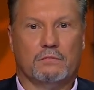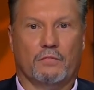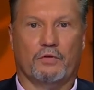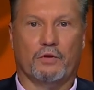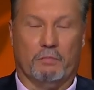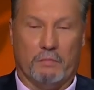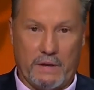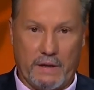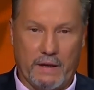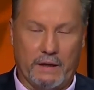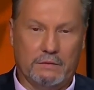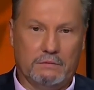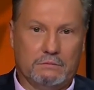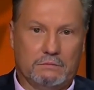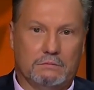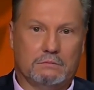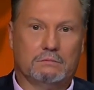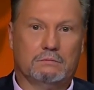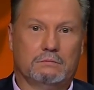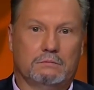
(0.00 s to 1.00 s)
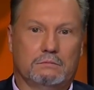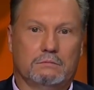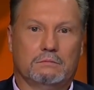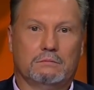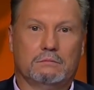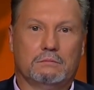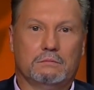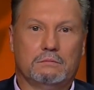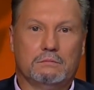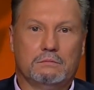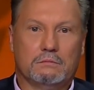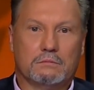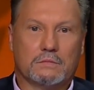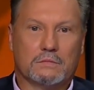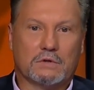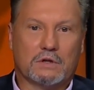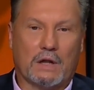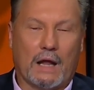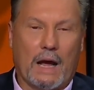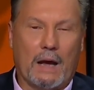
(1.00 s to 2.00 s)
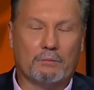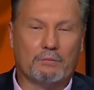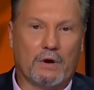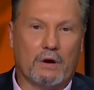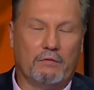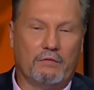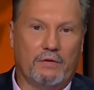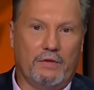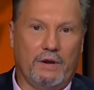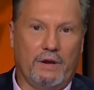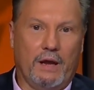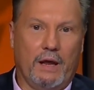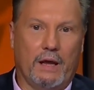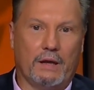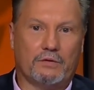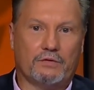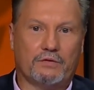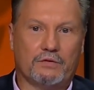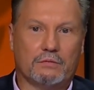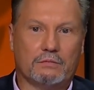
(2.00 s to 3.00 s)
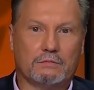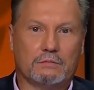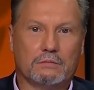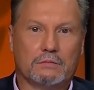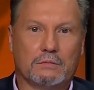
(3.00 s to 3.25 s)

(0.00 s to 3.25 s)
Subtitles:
The men climbed over the nets,